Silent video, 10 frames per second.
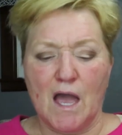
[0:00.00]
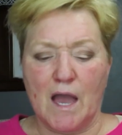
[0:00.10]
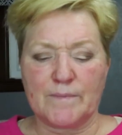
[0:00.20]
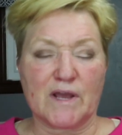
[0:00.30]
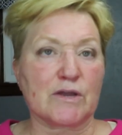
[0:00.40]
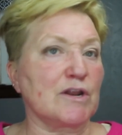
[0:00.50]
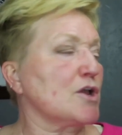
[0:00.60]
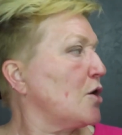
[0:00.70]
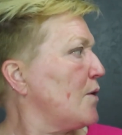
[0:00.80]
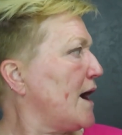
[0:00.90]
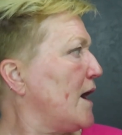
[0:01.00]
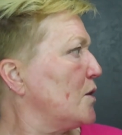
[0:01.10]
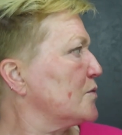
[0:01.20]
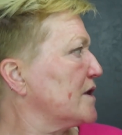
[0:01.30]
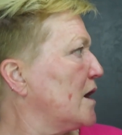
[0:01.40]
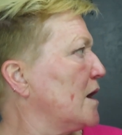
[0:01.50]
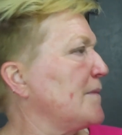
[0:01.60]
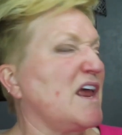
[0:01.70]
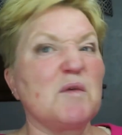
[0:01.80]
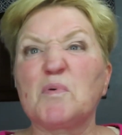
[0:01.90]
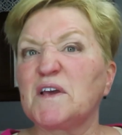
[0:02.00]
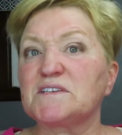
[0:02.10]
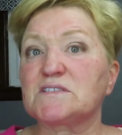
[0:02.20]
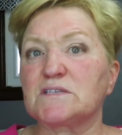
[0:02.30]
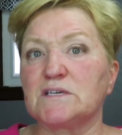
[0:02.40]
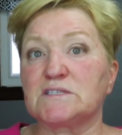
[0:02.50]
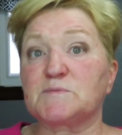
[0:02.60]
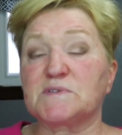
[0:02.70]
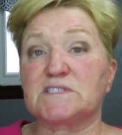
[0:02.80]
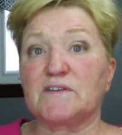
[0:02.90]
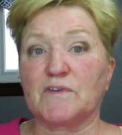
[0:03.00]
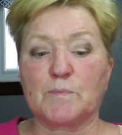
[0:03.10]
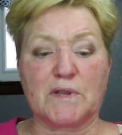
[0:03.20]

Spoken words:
I'm not going to go out any place in specific,